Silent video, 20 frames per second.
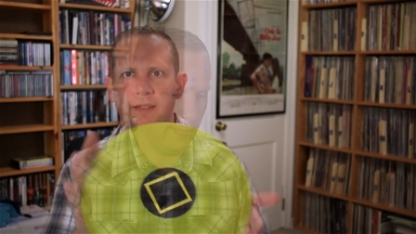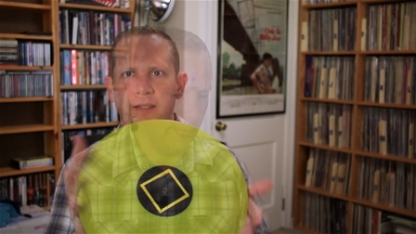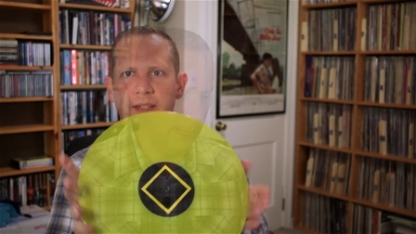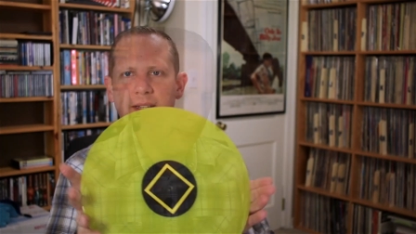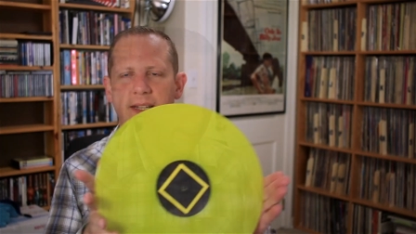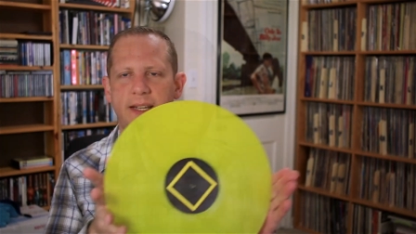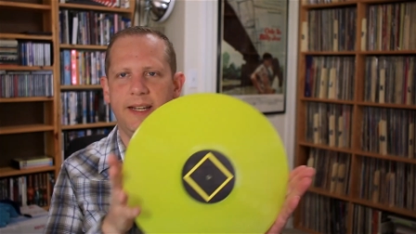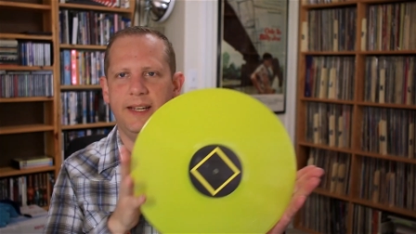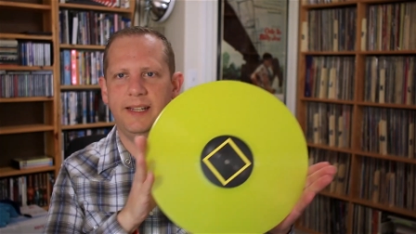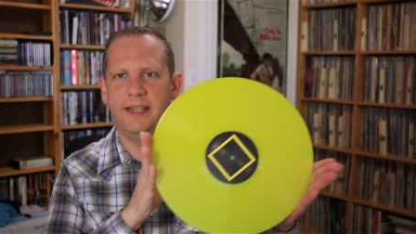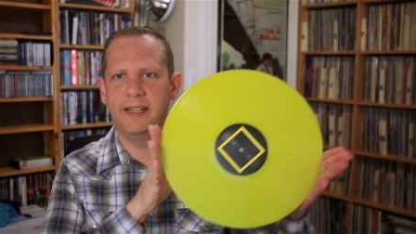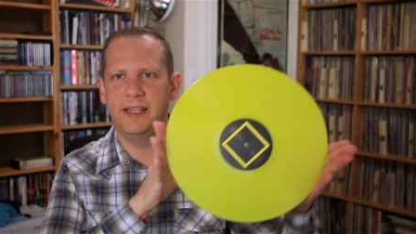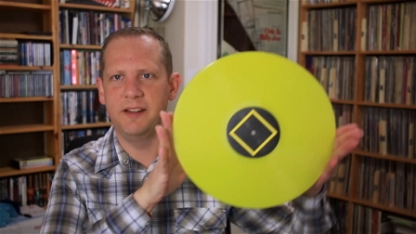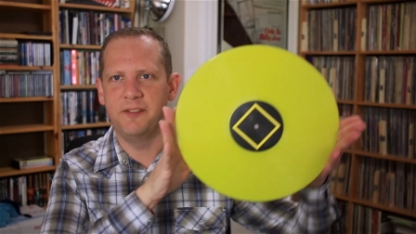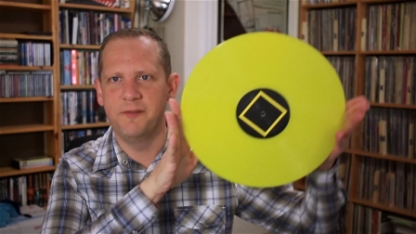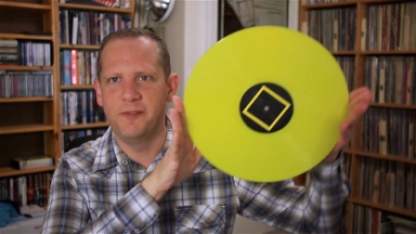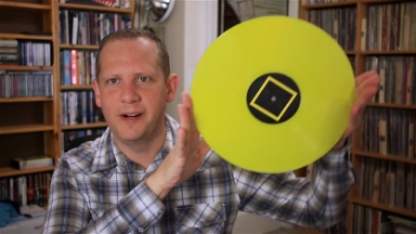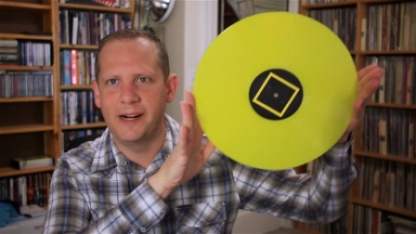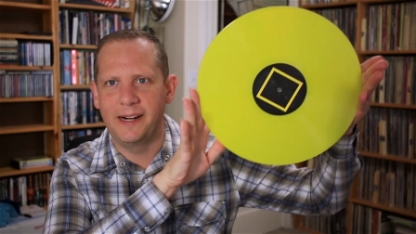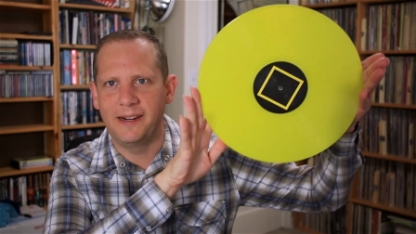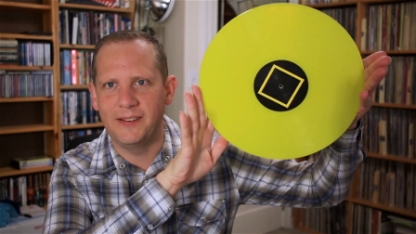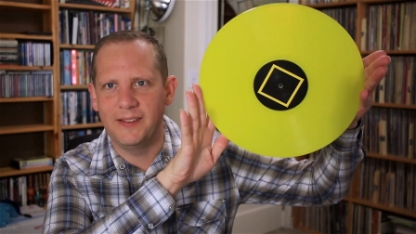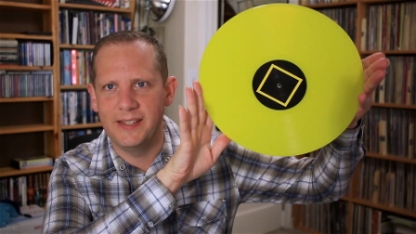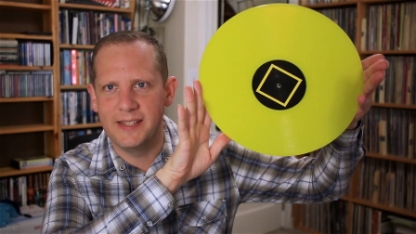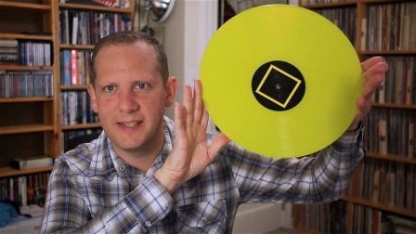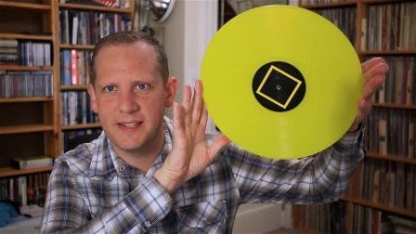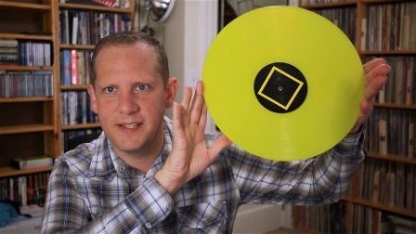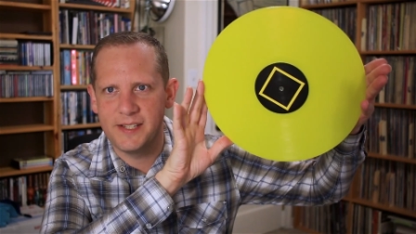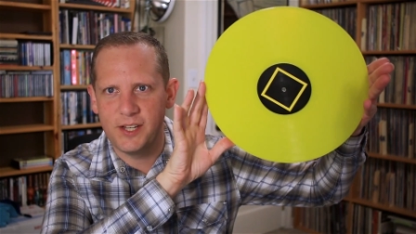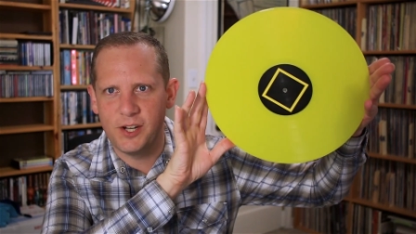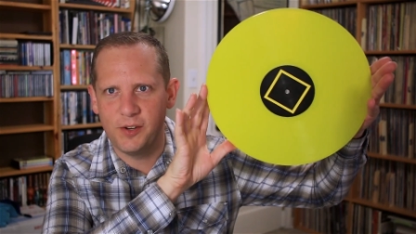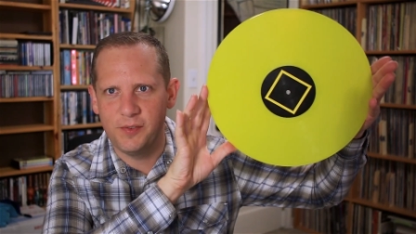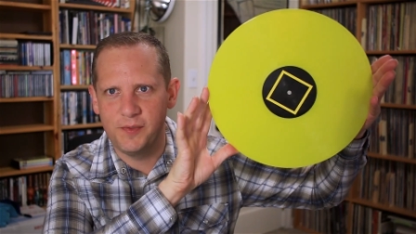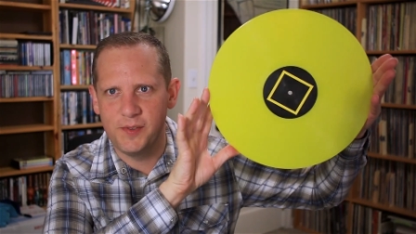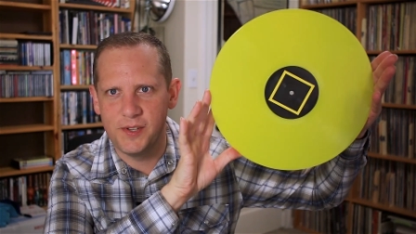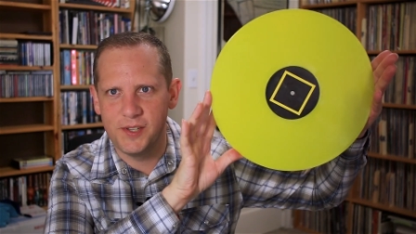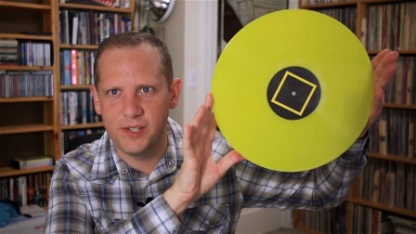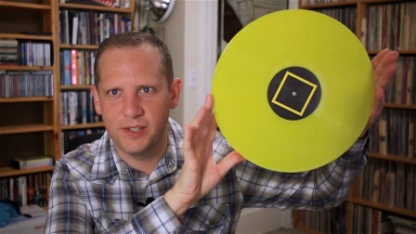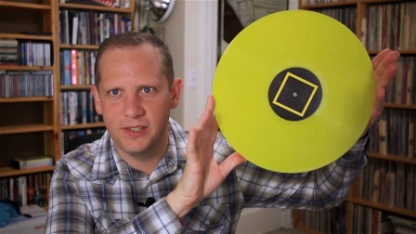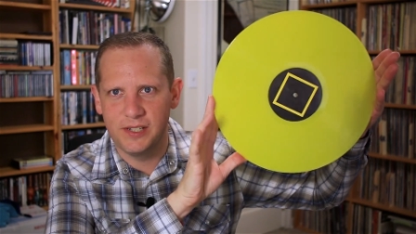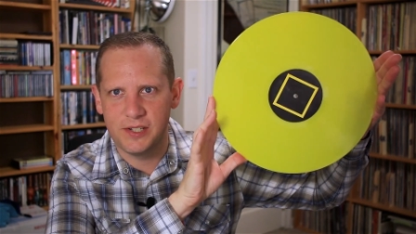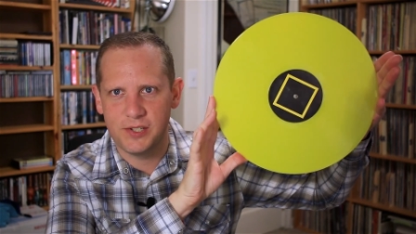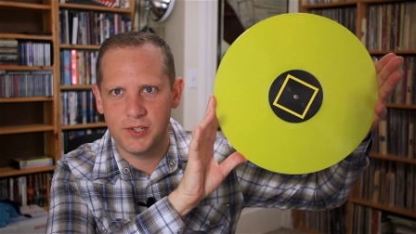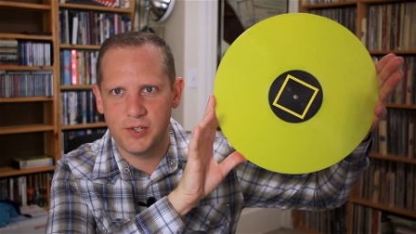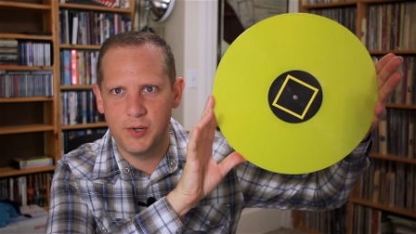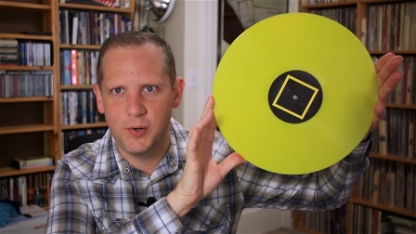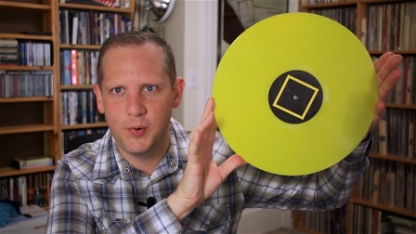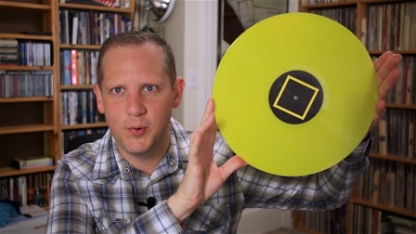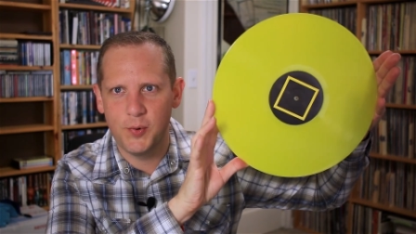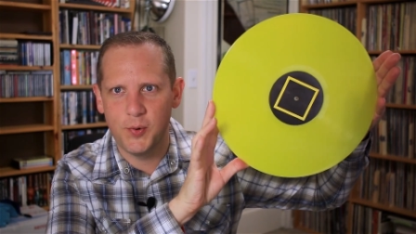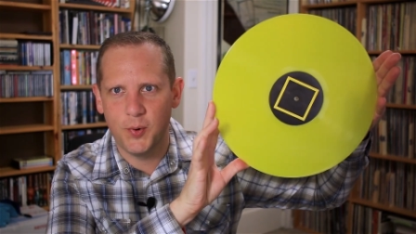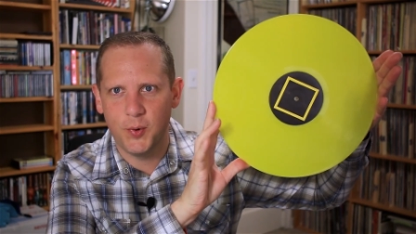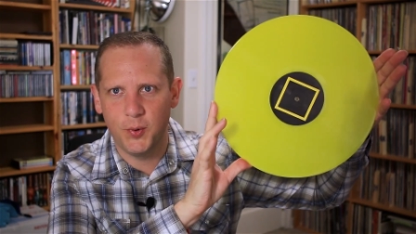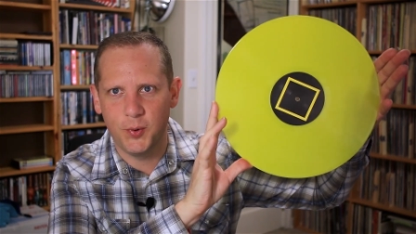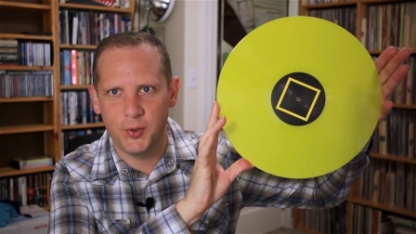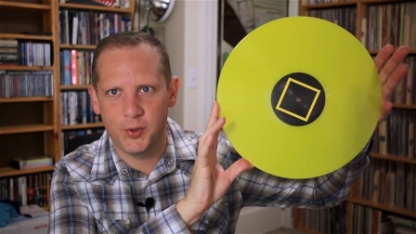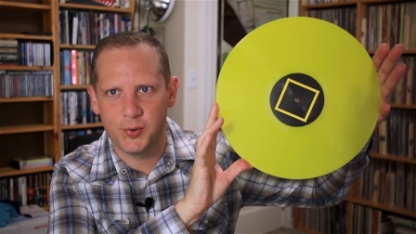And then the vinyl itself is on this cool